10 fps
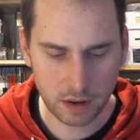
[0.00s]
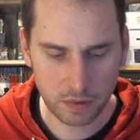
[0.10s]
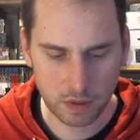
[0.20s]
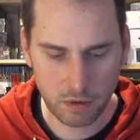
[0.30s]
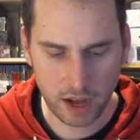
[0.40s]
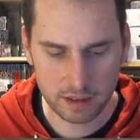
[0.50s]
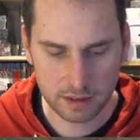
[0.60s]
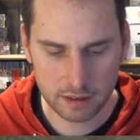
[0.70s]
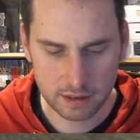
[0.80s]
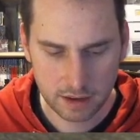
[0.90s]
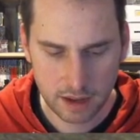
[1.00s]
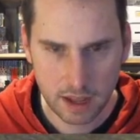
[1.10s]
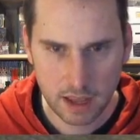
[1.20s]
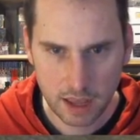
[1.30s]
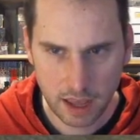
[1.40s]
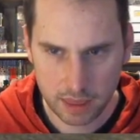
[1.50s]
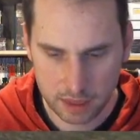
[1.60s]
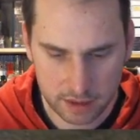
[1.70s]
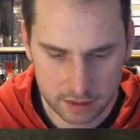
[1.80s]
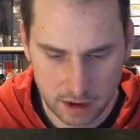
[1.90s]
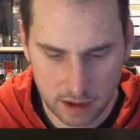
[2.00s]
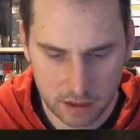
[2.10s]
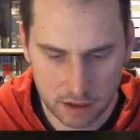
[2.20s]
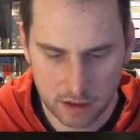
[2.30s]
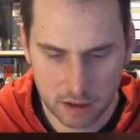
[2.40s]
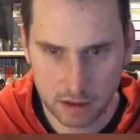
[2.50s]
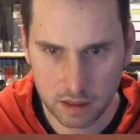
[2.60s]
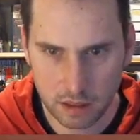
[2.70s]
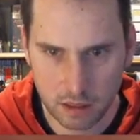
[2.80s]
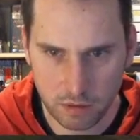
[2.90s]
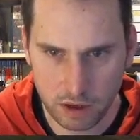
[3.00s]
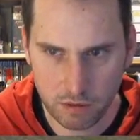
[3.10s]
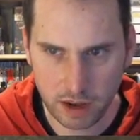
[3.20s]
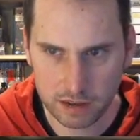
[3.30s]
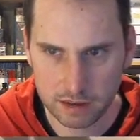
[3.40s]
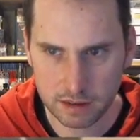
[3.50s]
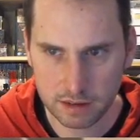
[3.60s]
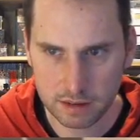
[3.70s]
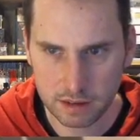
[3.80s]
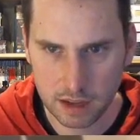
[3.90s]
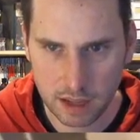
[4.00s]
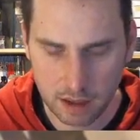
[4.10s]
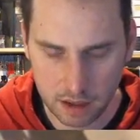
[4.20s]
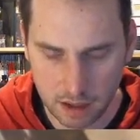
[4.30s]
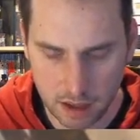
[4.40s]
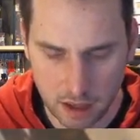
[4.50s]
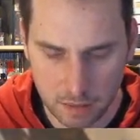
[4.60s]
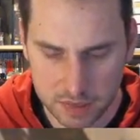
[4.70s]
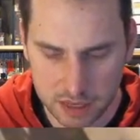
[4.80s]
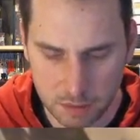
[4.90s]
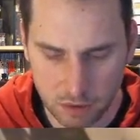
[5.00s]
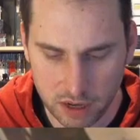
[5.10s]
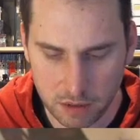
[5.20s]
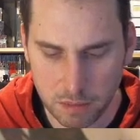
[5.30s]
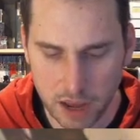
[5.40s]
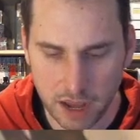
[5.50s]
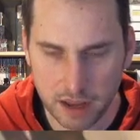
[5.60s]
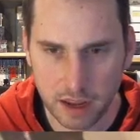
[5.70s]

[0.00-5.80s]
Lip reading: with the races, and these are the 3 races. Separated by